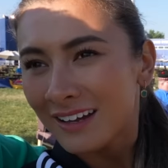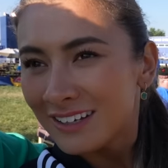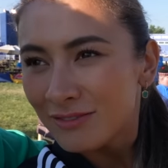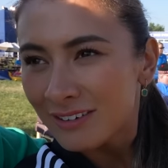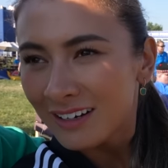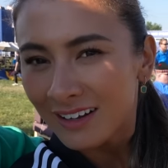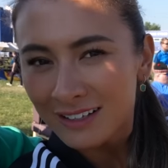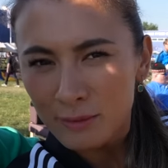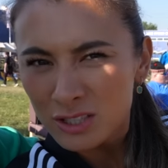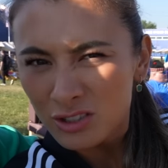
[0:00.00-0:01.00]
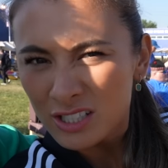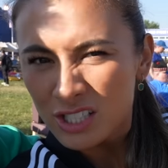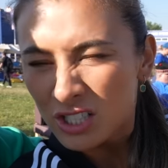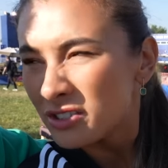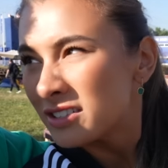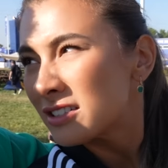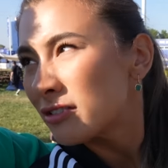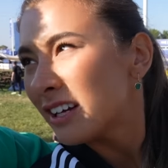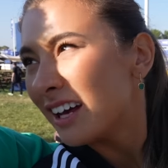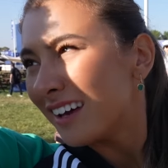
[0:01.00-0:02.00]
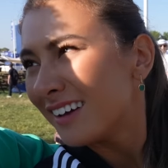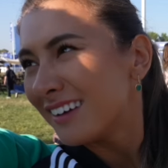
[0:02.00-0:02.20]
I didn't realise, how much strategy goes into cricket?